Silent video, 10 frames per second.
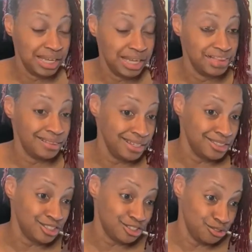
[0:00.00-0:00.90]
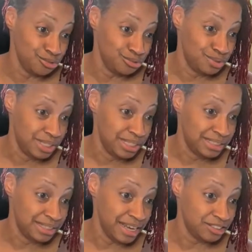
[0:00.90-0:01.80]
at least two
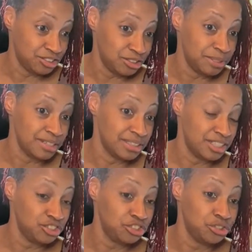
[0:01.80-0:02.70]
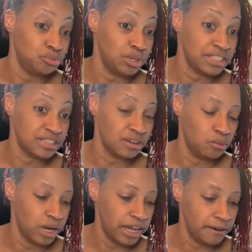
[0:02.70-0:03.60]
next year, because this year went so
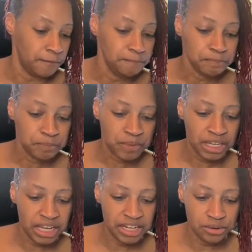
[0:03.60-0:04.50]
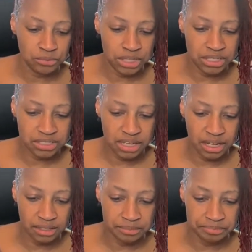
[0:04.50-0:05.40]
well. And it was
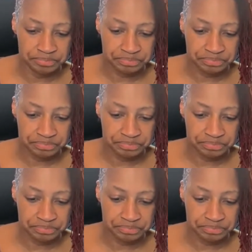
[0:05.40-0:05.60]
$300